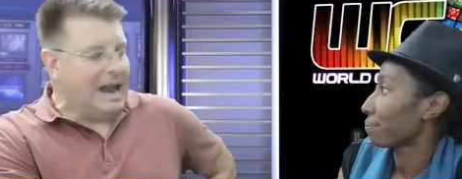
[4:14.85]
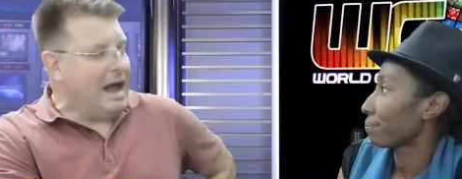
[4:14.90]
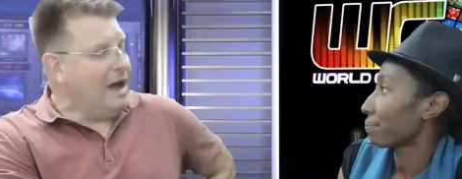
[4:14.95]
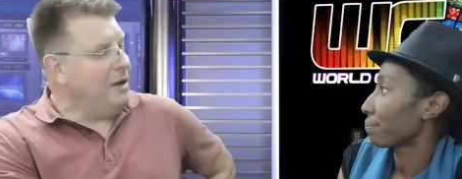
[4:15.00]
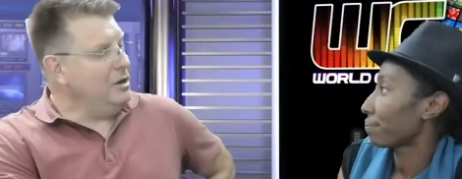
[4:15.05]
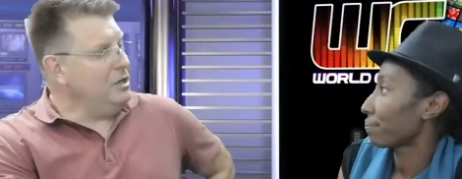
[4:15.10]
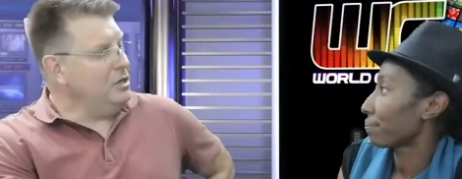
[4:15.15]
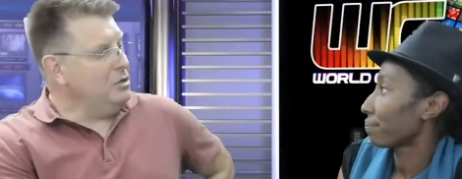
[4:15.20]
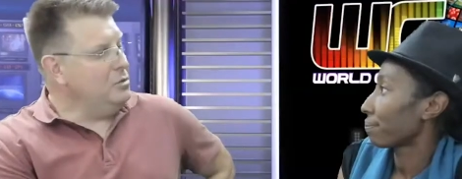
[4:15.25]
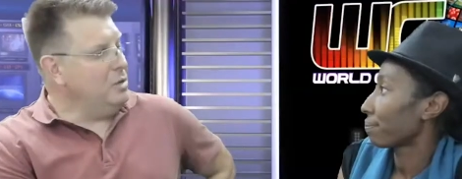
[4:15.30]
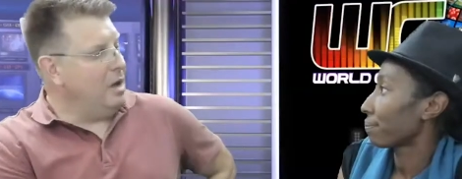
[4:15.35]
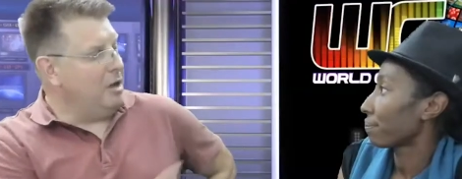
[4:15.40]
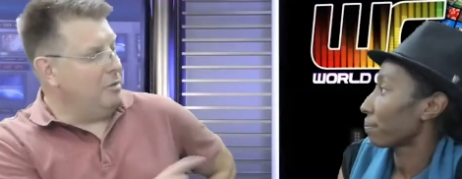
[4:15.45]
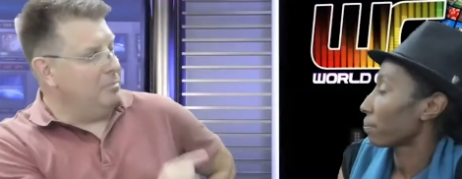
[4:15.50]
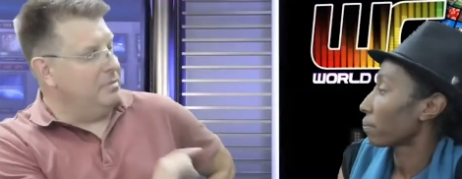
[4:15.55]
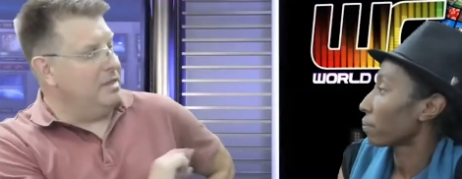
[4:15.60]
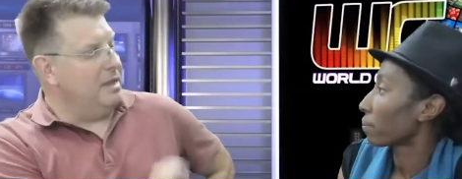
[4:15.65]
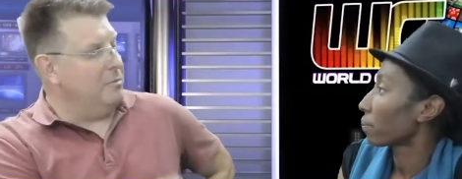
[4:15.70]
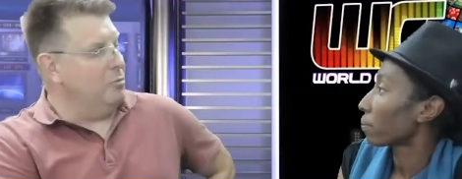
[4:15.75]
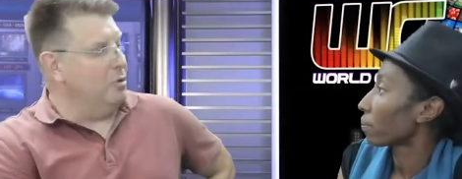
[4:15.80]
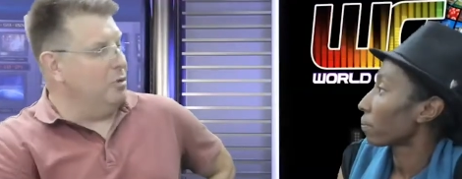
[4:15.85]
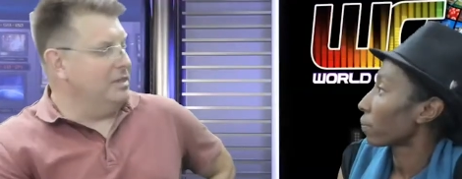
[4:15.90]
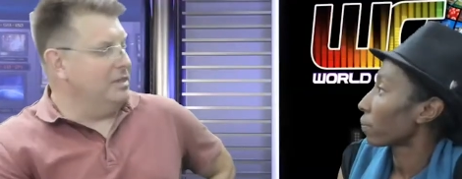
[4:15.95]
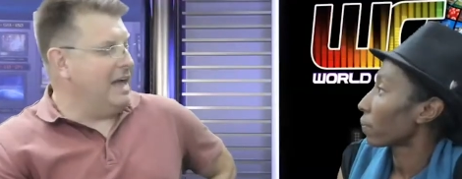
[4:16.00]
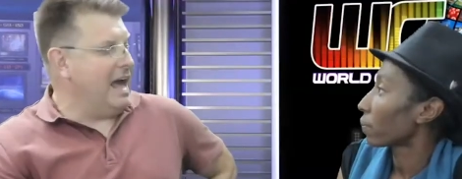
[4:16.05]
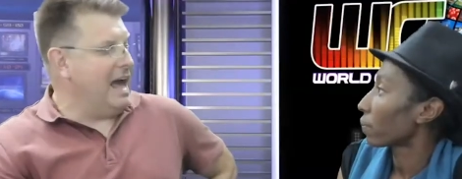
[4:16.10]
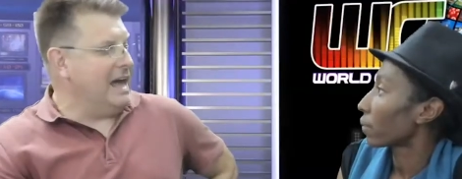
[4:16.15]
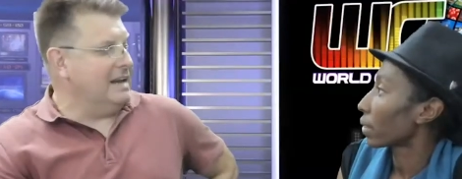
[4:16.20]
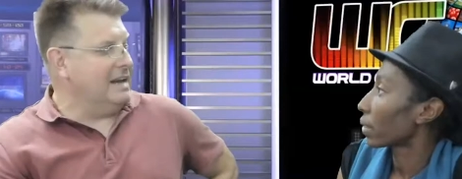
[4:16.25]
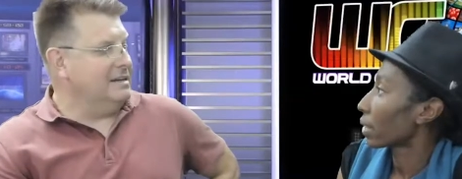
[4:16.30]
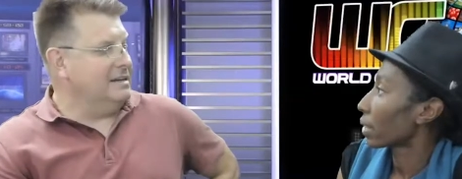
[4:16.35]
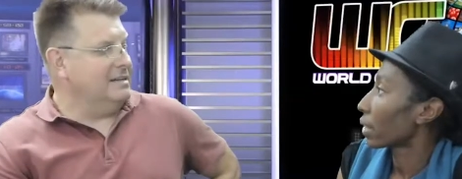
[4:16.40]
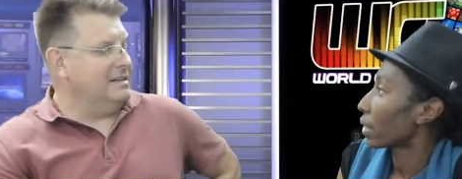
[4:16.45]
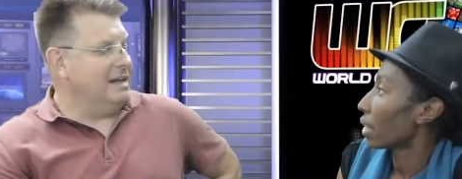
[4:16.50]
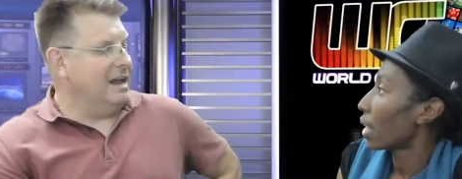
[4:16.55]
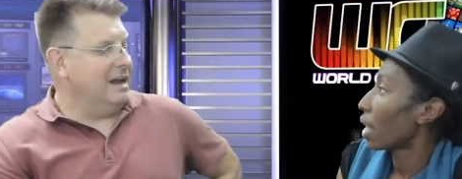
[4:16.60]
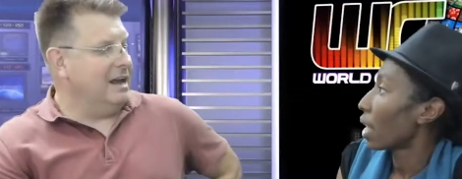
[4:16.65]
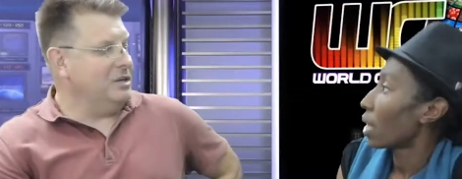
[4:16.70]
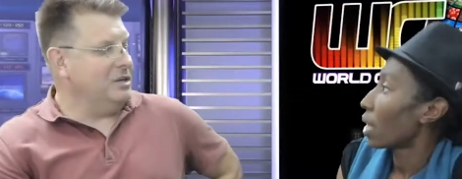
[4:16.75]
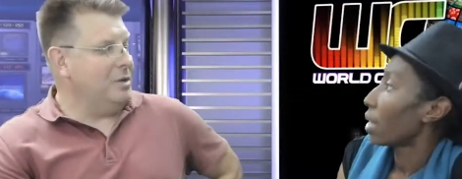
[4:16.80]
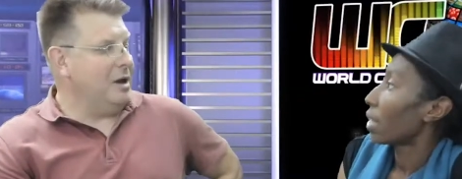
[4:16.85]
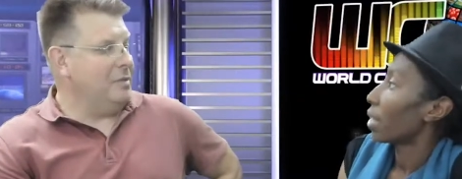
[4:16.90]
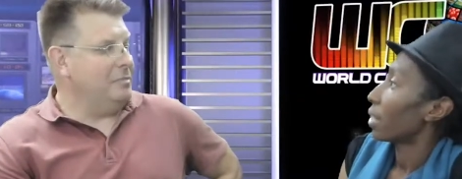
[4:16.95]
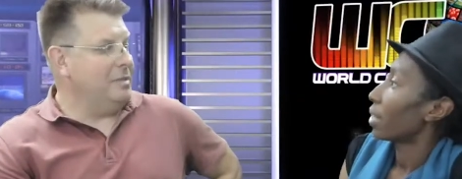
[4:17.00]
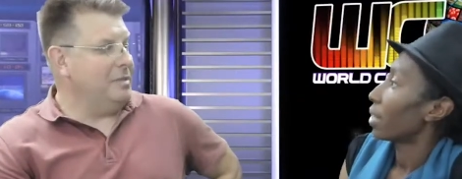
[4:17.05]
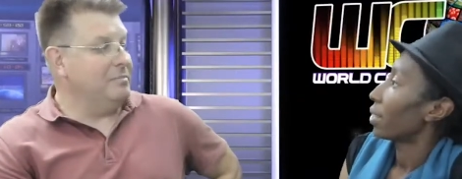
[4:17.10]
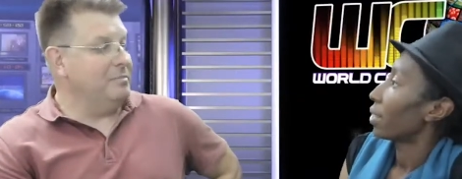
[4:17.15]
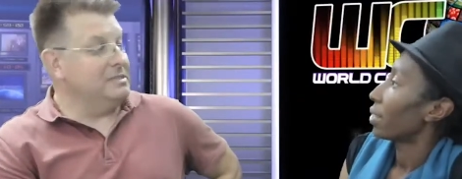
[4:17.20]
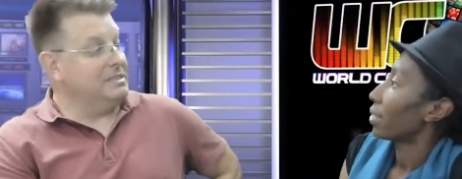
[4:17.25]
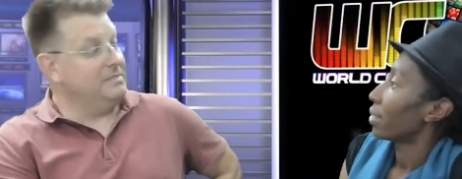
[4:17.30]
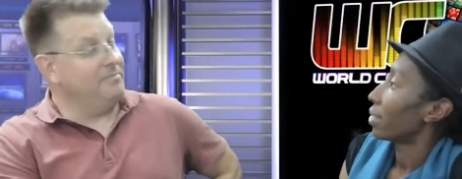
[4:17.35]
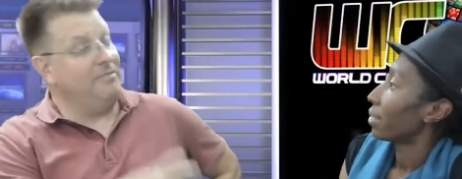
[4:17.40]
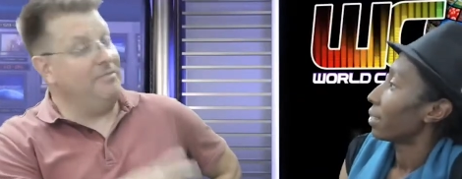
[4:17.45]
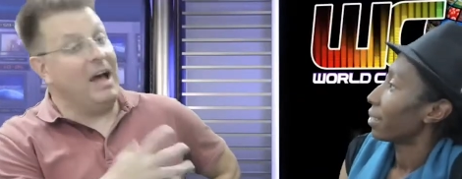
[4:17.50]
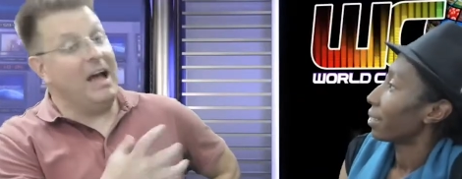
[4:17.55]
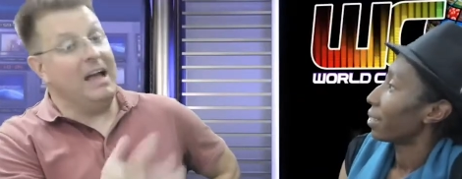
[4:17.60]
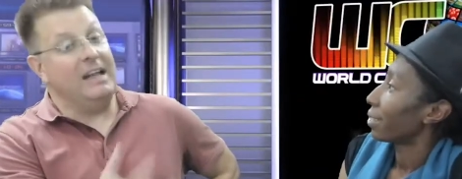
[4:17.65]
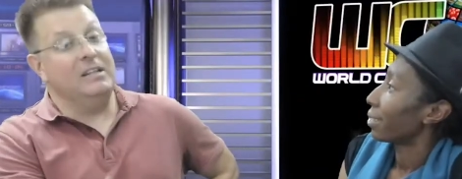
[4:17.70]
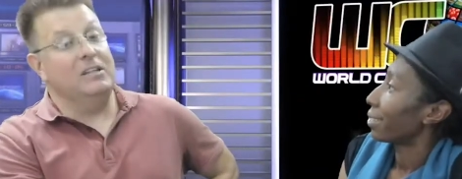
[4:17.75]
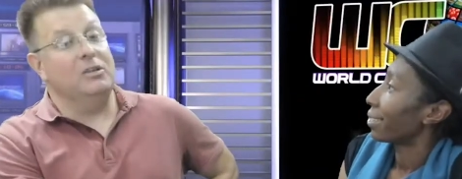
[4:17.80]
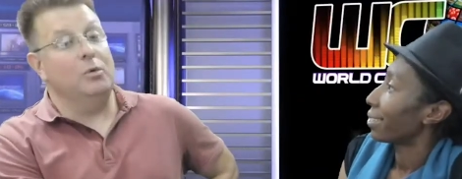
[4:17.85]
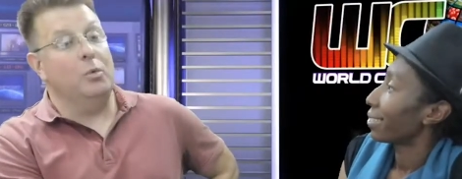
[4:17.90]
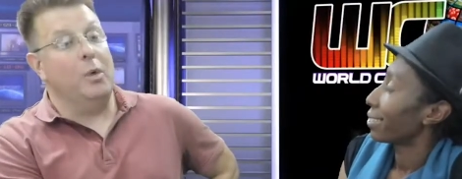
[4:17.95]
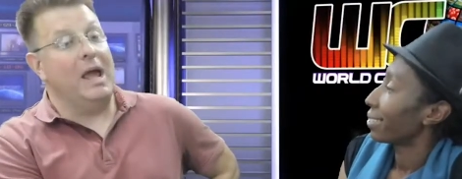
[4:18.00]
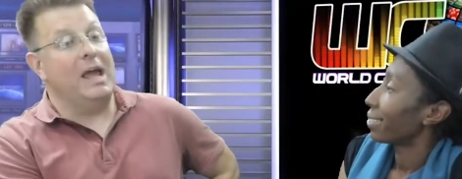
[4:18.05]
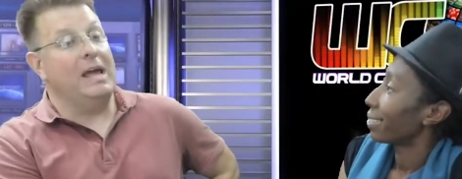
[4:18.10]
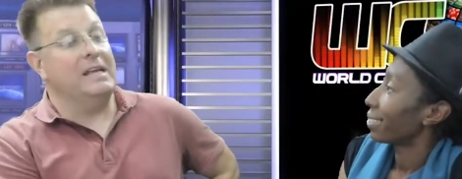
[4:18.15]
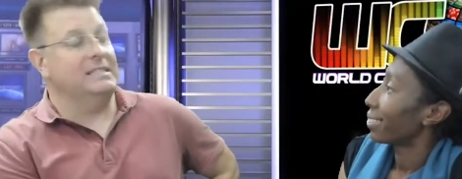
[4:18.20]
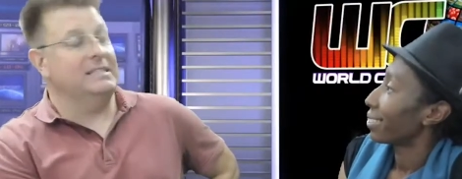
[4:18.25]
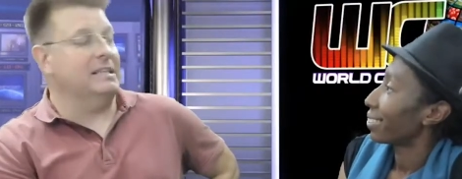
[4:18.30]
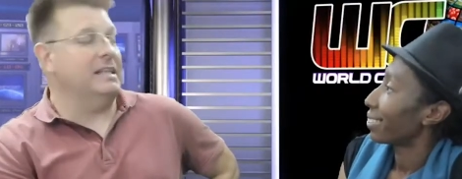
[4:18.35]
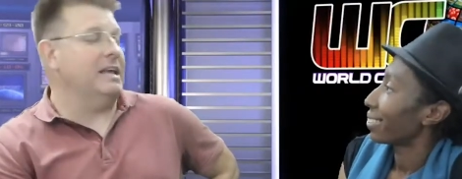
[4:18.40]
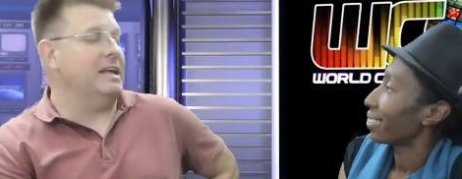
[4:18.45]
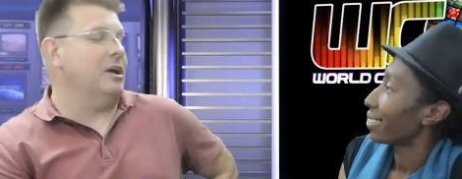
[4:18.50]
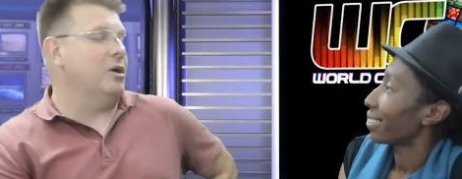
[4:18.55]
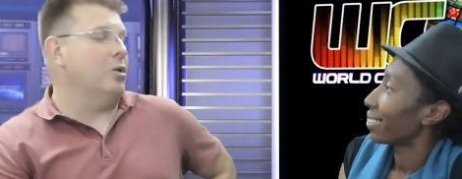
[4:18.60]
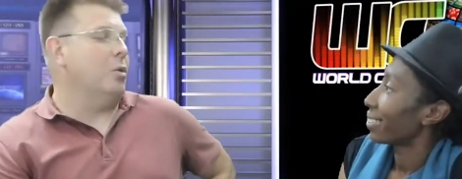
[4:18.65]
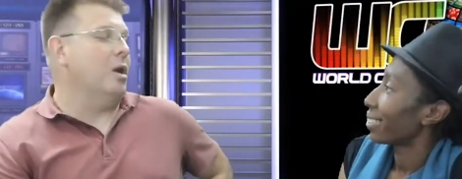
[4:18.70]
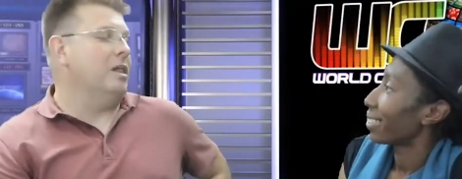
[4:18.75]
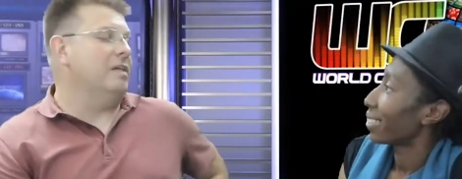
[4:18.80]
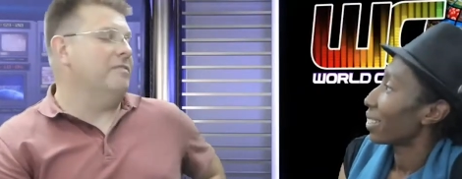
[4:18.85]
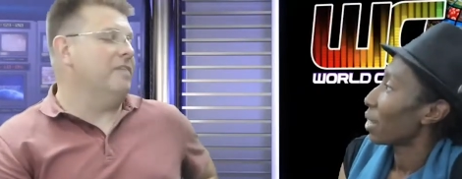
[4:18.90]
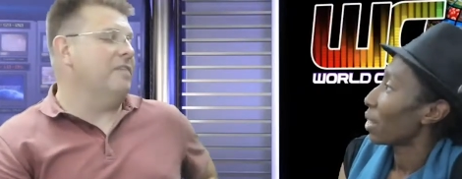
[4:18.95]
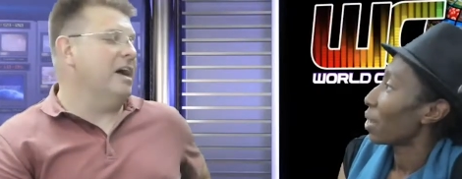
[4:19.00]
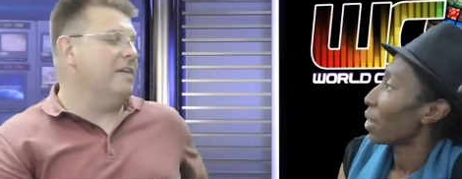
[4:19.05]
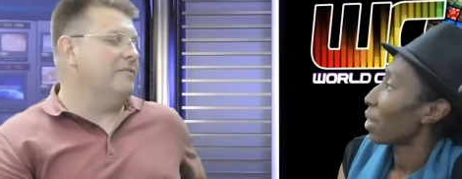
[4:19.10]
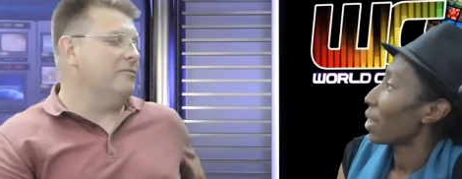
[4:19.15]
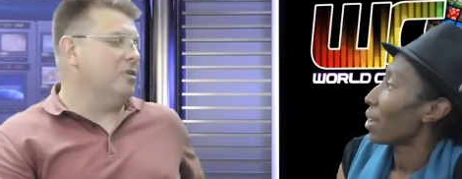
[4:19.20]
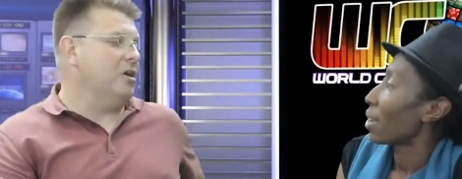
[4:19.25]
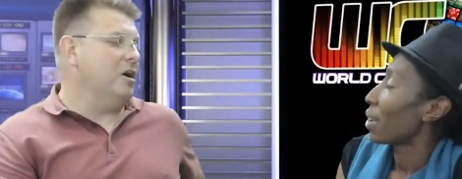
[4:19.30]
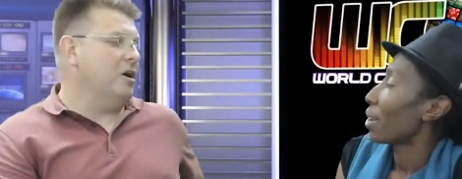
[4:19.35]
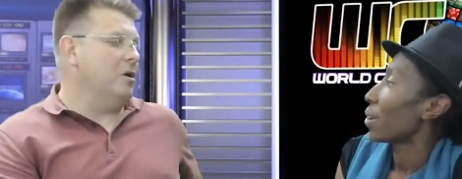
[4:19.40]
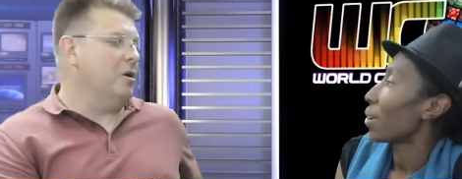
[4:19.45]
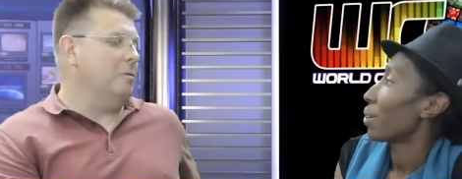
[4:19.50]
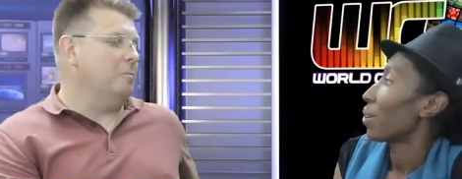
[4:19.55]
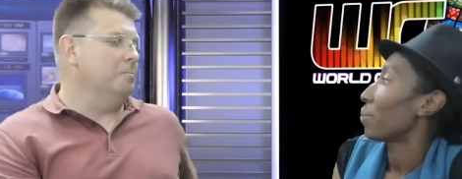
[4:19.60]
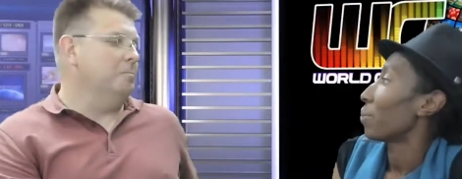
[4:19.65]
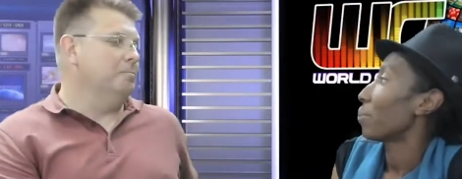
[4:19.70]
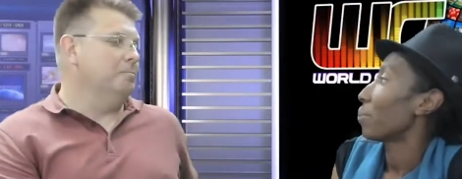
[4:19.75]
Speaker 1: how do you help them with that? How do you help them find the ways that they can qualify for a home?